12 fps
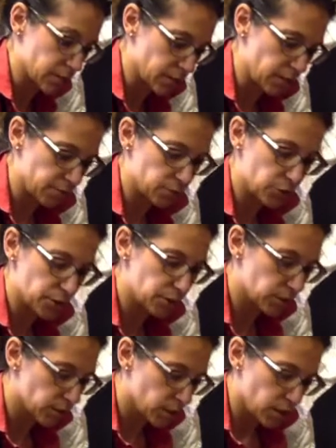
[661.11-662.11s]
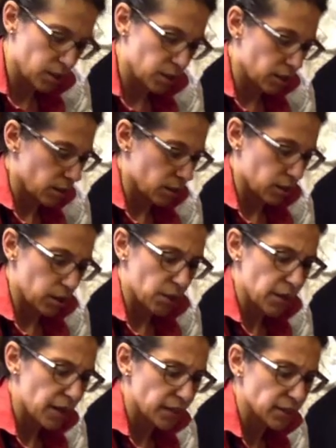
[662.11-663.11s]
enough for you, go
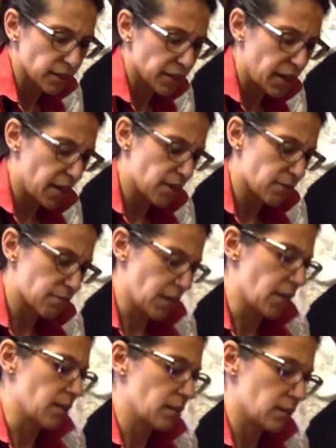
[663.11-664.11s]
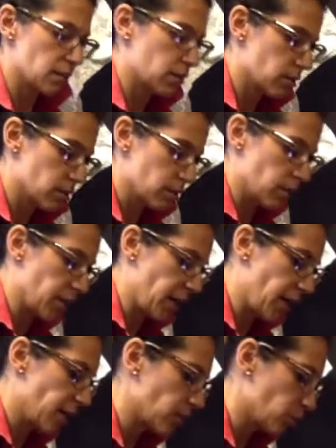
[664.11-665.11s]
ahead and like half that and
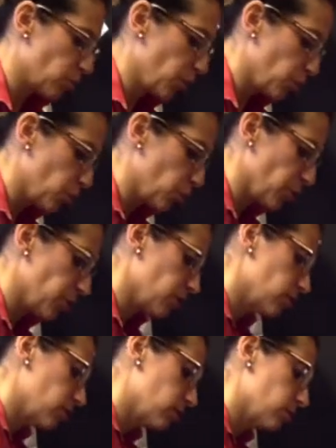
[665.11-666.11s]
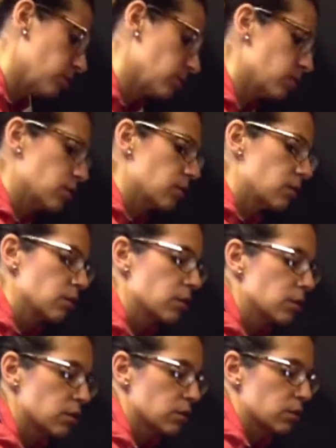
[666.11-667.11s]
add a little bit more.
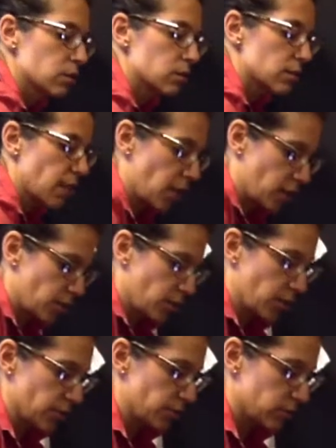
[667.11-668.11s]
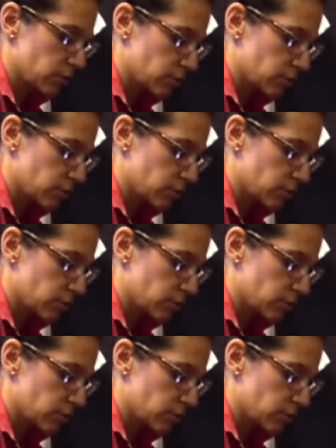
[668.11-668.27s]
It's not going to hurt.